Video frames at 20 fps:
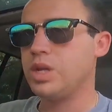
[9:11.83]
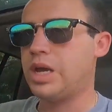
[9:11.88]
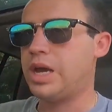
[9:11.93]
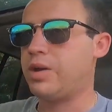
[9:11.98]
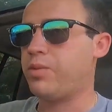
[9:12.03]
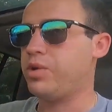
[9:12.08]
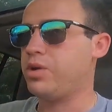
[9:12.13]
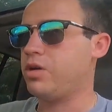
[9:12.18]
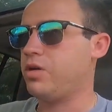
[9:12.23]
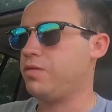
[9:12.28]

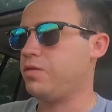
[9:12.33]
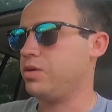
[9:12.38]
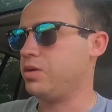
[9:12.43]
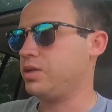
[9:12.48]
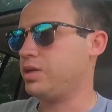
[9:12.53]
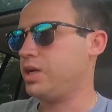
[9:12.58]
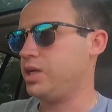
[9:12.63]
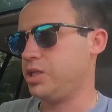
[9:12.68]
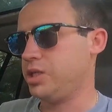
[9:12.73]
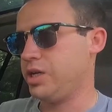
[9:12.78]
I went off on a
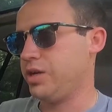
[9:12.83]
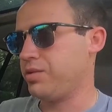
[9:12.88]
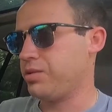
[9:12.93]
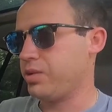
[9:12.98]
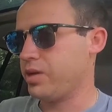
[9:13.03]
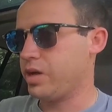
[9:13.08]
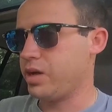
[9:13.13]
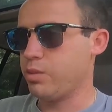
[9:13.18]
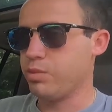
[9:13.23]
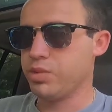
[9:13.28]
tangent
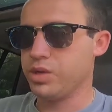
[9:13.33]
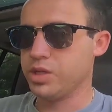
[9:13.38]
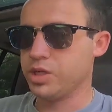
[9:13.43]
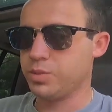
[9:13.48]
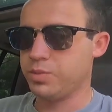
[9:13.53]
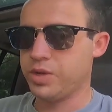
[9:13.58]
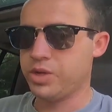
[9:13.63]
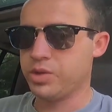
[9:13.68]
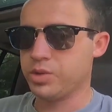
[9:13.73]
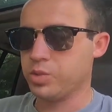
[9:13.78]
after that, but the
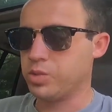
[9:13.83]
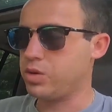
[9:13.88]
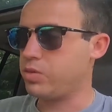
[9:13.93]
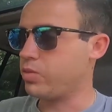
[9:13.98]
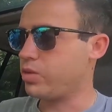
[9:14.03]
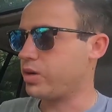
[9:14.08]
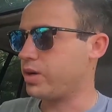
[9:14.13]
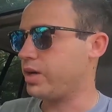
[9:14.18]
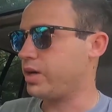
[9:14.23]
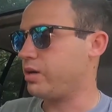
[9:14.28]
speakers weren't
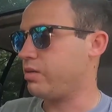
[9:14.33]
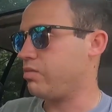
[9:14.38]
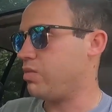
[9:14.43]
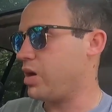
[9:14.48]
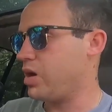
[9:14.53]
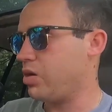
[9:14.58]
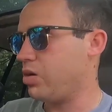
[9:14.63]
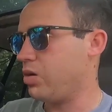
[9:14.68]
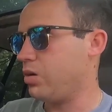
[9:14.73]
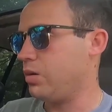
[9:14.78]
working
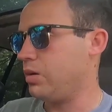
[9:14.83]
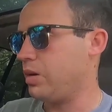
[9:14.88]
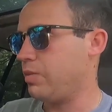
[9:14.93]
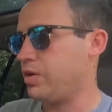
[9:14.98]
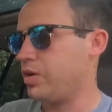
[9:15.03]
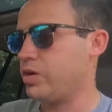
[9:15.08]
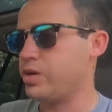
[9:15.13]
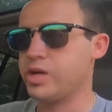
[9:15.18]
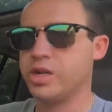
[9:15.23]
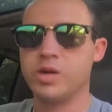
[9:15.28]
at all.
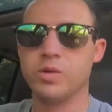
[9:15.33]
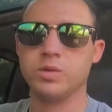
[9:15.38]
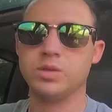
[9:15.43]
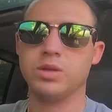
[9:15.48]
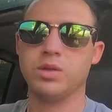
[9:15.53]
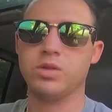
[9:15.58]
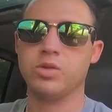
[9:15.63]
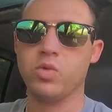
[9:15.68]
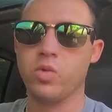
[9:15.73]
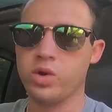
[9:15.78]
All you could hear was
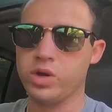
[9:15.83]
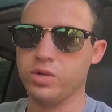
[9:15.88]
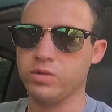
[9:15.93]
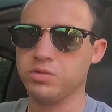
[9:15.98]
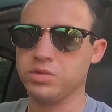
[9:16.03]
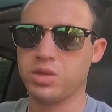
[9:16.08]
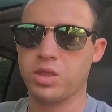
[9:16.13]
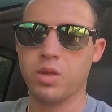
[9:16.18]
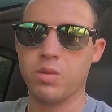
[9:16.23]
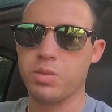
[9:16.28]
the
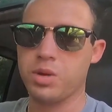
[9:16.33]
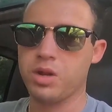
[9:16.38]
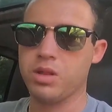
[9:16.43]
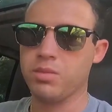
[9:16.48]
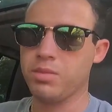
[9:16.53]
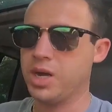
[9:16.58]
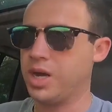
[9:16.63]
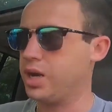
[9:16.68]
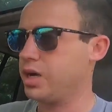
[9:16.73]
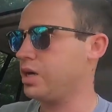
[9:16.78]
12s thumping in
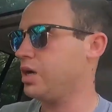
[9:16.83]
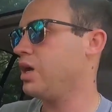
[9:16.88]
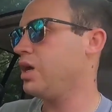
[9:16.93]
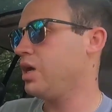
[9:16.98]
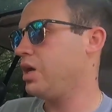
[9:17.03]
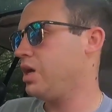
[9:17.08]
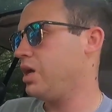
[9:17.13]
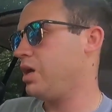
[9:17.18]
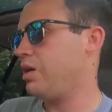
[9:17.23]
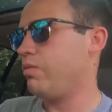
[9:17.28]
the back,
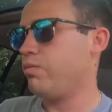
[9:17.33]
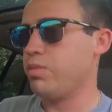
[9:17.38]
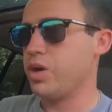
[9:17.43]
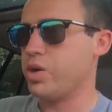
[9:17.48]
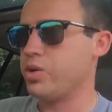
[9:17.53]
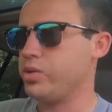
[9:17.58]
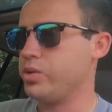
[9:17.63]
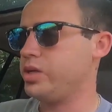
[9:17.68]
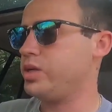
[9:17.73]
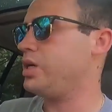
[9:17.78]

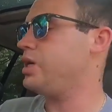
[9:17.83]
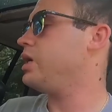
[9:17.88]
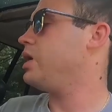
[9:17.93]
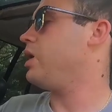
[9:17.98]
barely.